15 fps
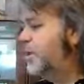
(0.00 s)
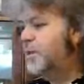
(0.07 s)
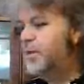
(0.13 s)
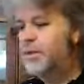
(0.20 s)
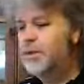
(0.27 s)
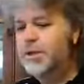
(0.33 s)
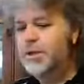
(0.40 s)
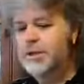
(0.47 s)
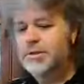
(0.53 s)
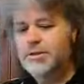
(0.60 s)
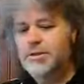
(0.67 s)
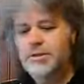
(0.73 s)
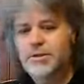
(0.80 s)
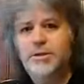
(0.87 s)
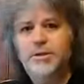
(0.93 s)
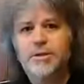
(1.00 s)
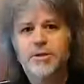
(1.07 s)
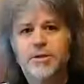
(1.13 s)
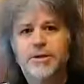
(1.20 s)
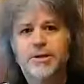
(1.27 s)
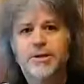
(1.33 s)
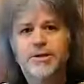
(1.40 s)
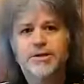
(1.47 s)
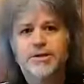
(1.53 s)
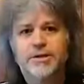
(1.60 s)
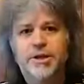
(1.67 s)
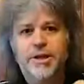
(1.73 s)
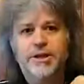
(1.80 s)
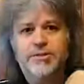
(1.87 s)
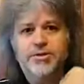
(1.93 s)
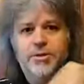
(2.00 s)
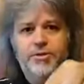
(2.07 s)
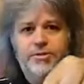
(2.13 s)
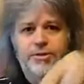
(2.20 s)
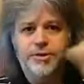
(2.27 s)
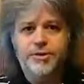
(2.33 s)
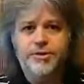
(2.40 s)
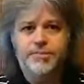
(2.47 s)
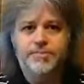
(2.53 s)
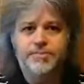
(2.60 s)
This is the Tanystropheus.